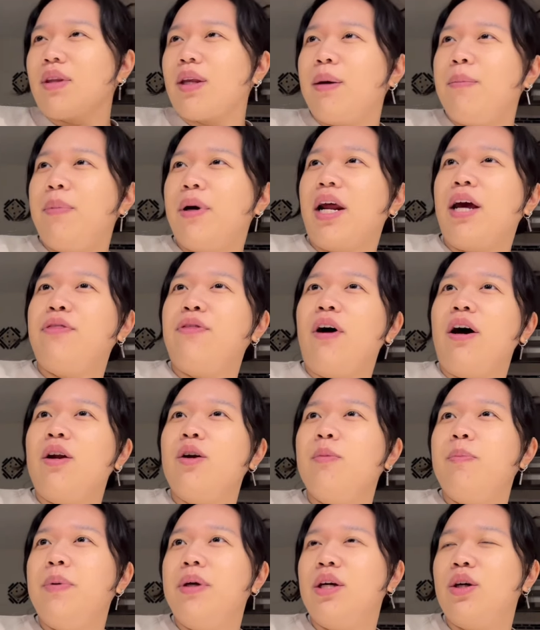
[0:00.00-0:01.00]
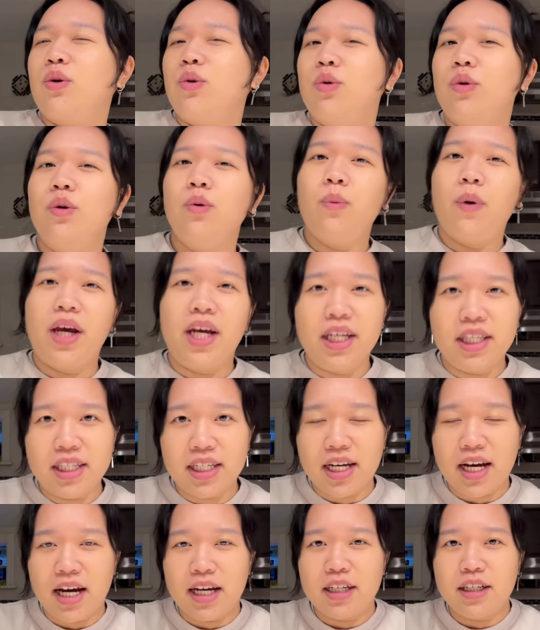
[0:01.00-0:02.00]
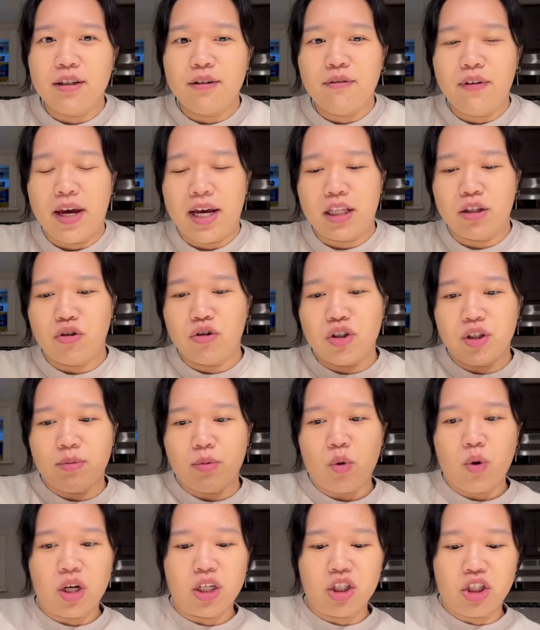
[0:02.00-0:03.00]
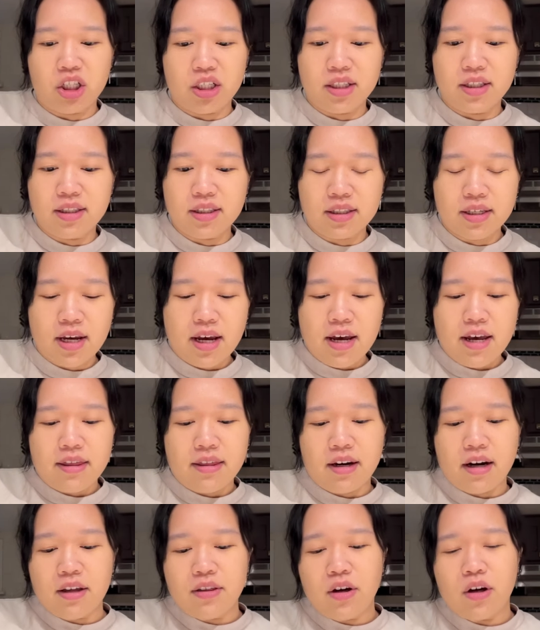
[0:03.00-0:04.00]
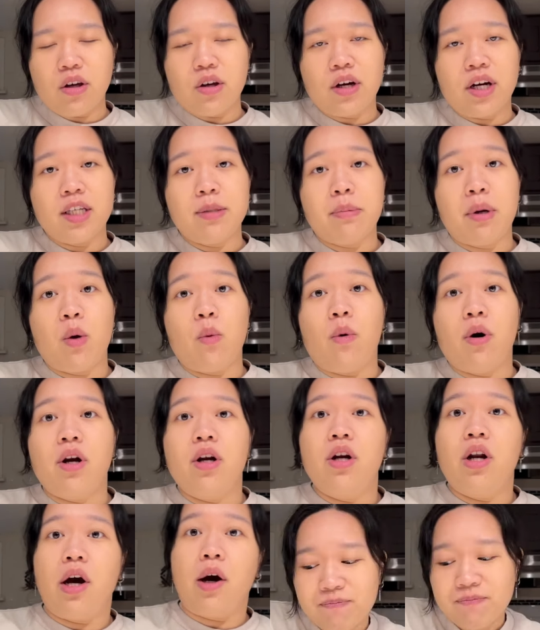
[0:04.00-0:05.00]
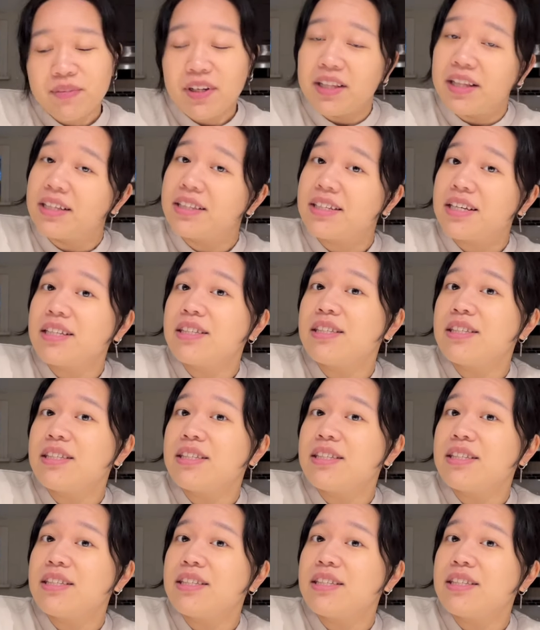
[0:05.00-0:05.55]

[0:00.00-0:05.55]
but I thought it'd be a cool way to kind of answer some questions that I thought you guys might wanna know. Let's get